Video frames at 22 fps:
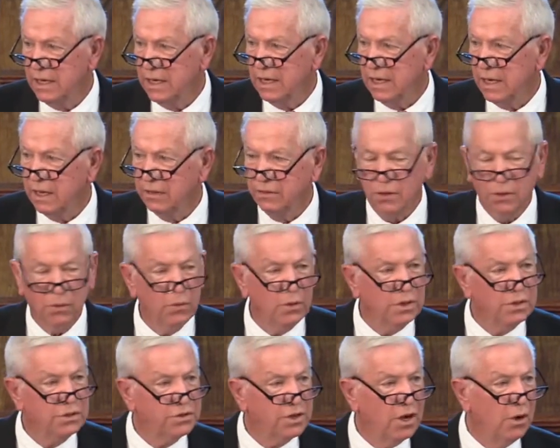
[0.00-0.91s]
And the Lord
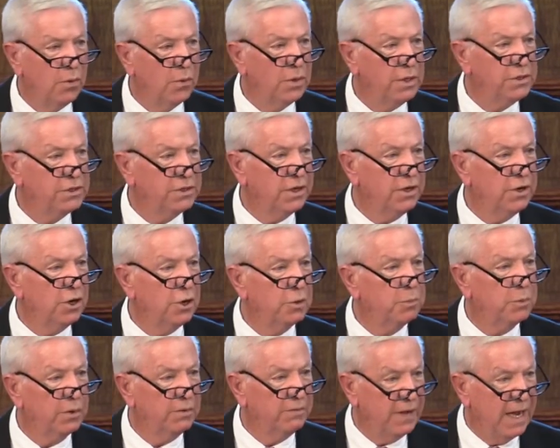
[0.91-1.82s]
is always there to
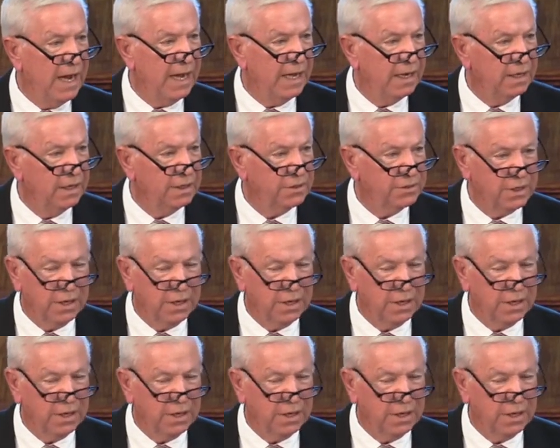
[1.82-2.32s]
provide us.